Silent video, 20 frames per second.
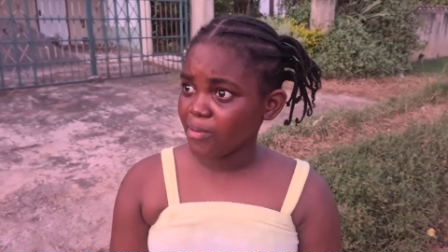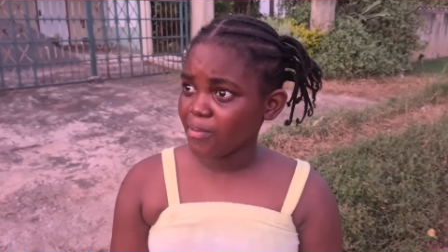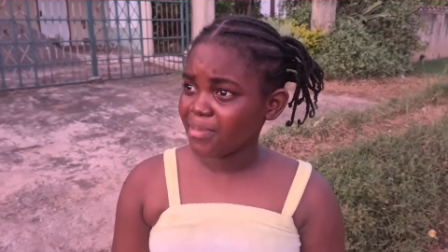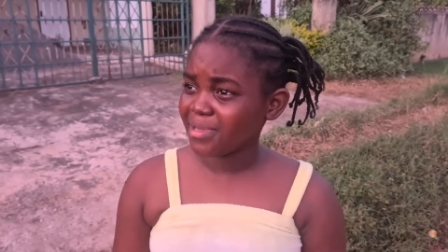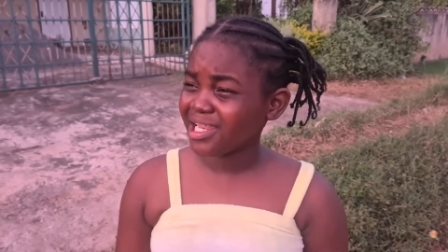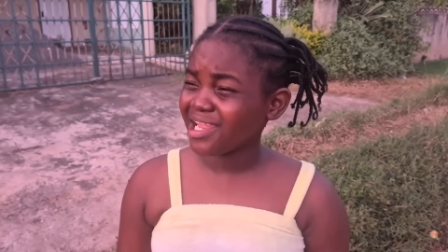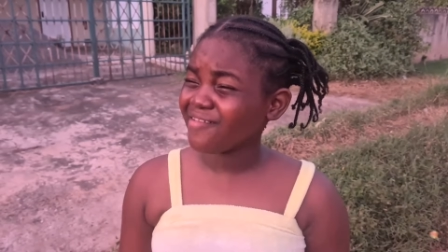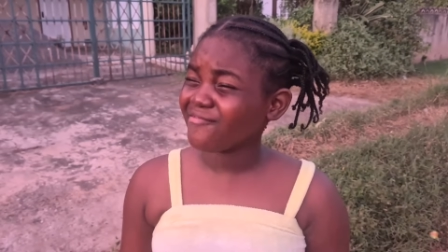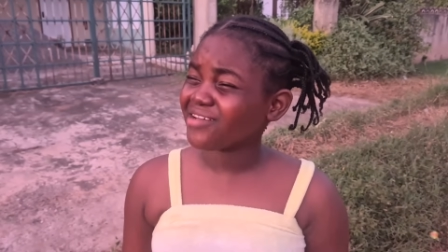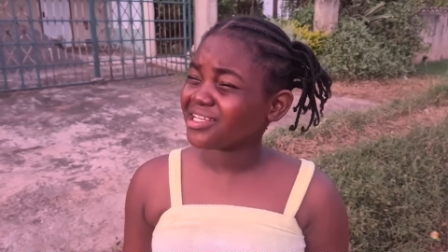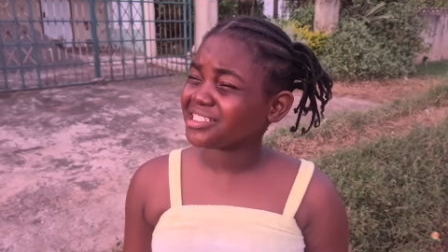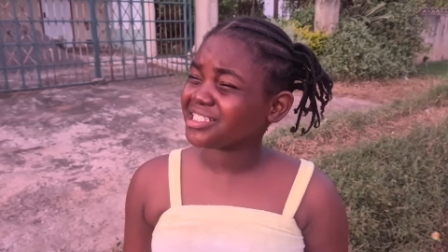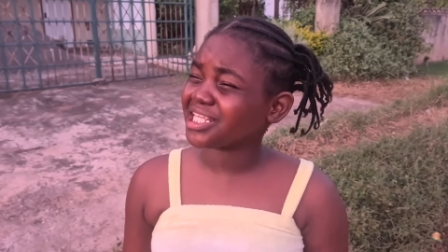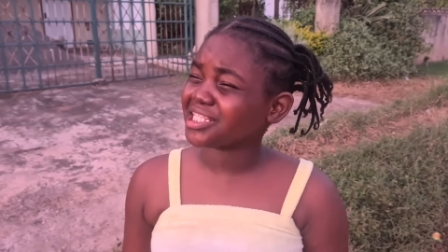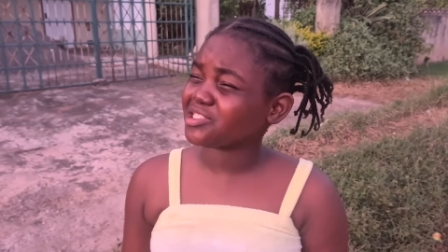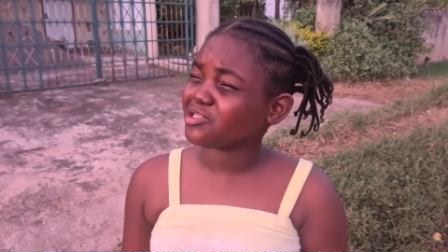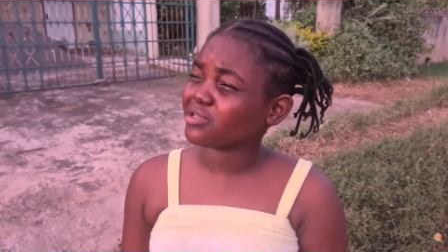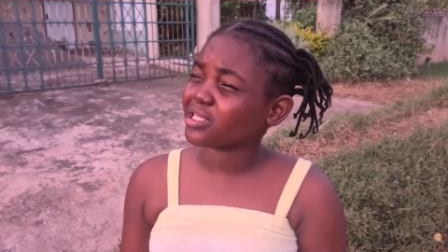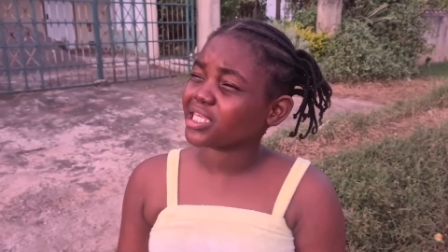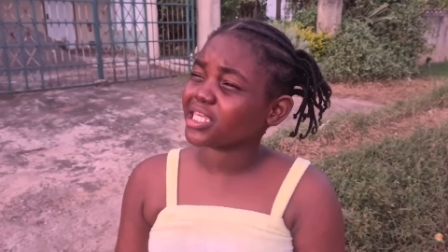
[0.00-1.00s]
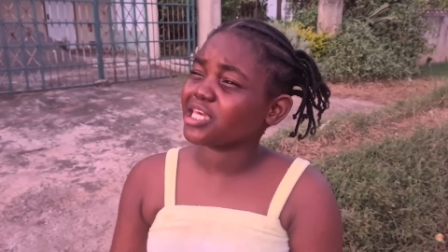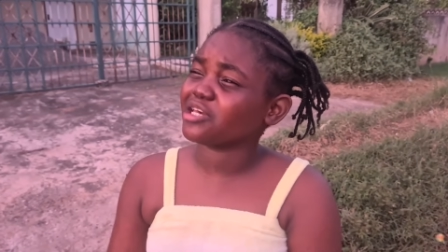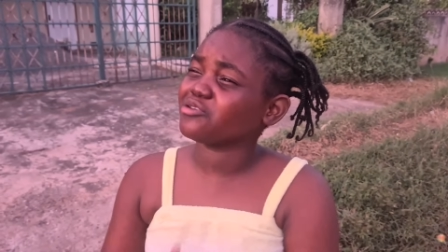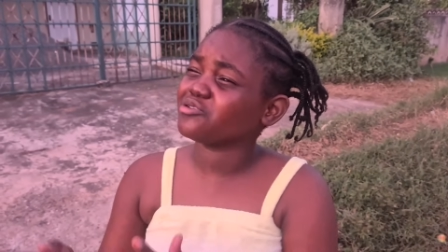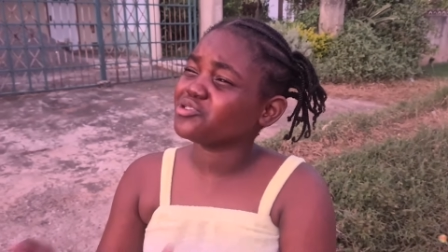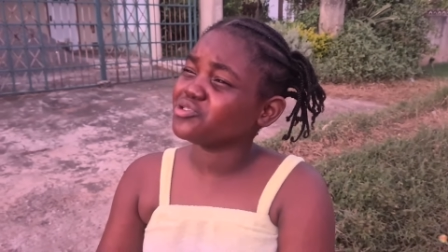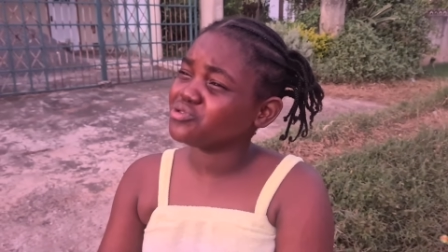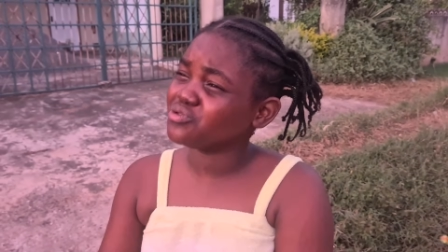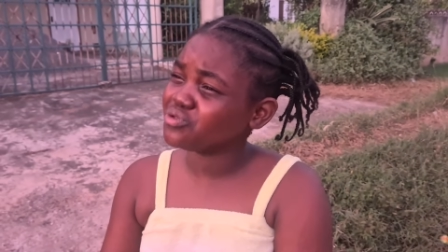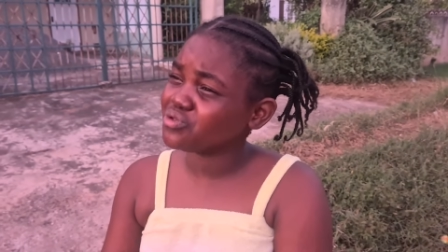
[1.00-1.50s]
I never said take care of
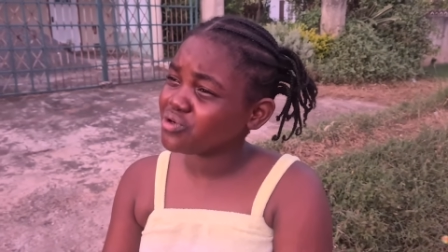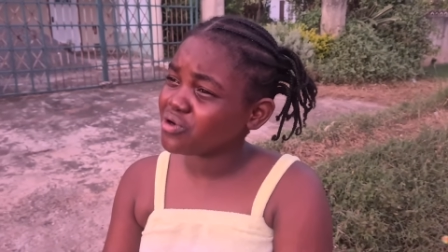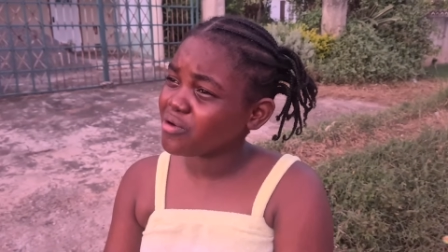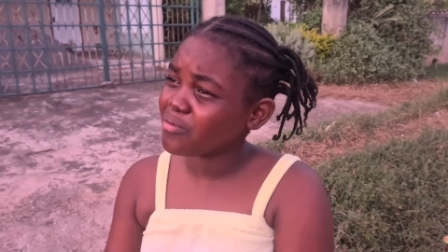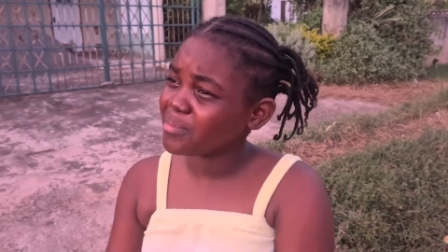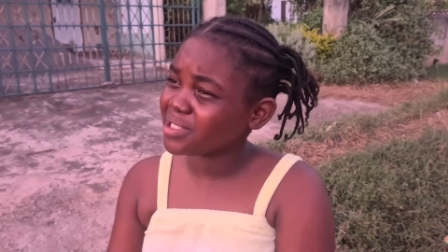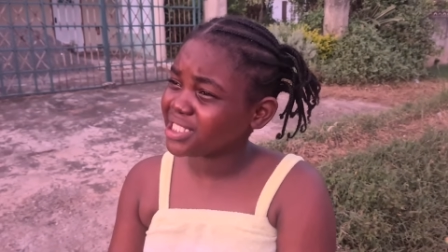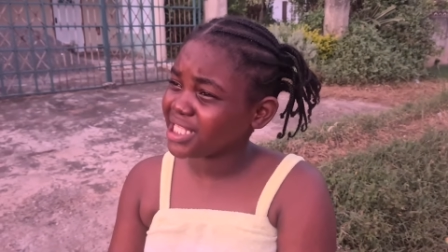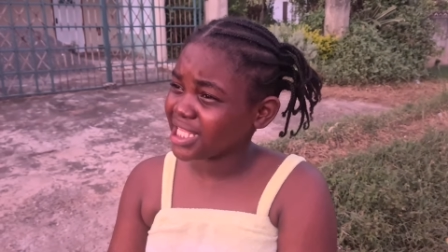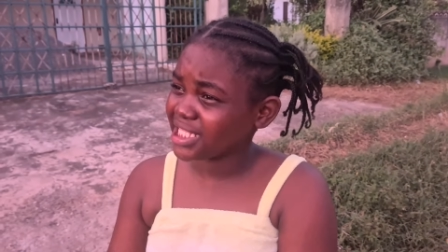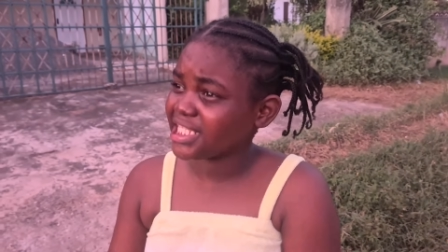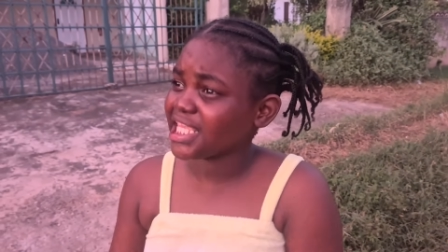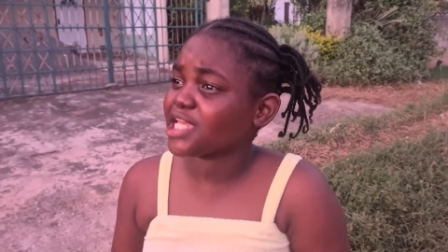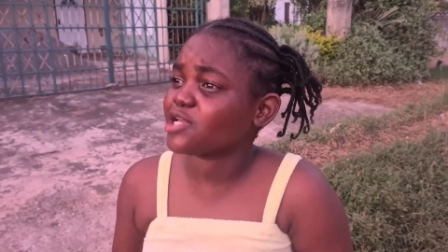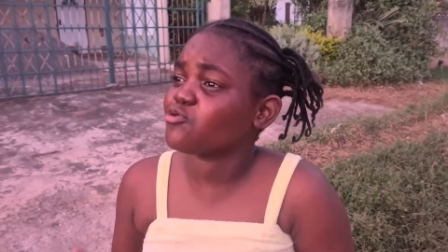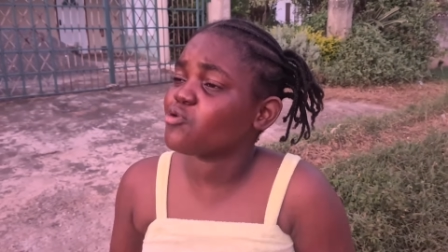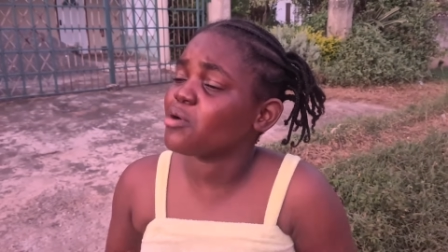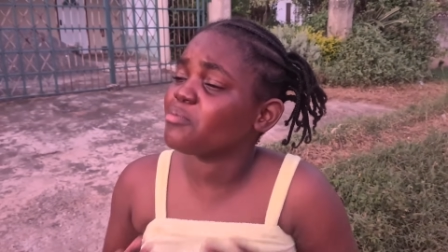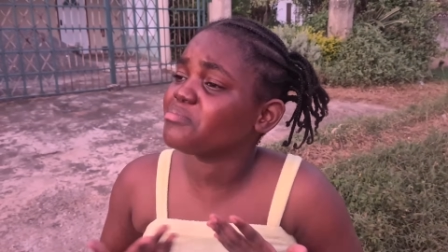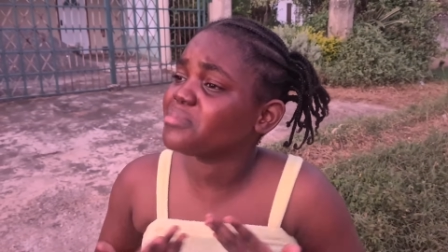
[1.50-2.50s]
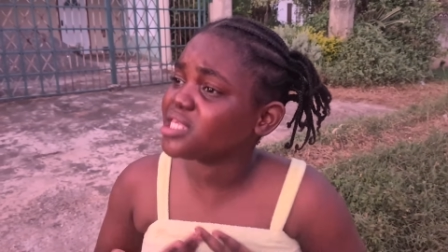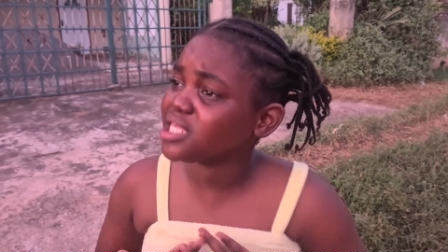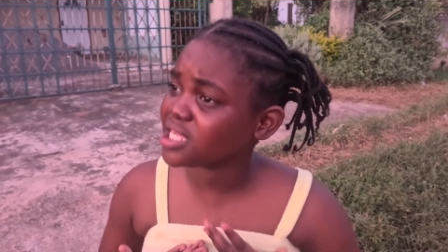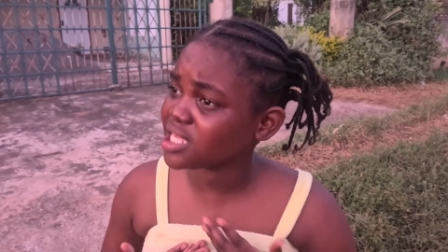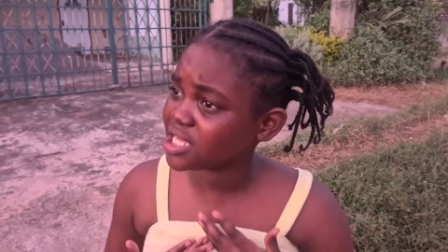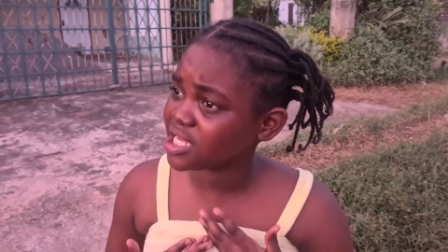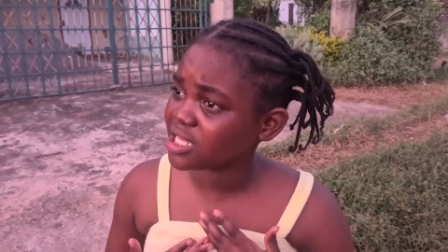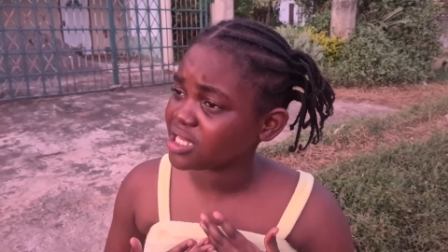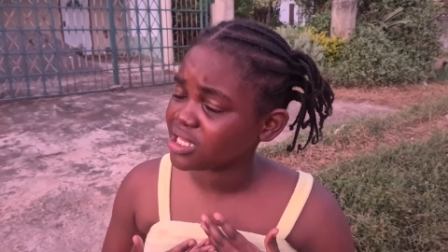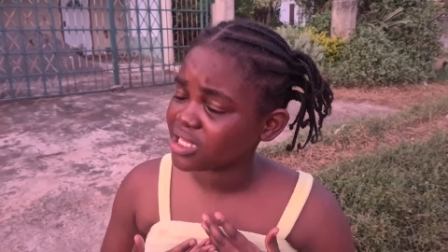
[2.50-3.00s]
you. I said take away me.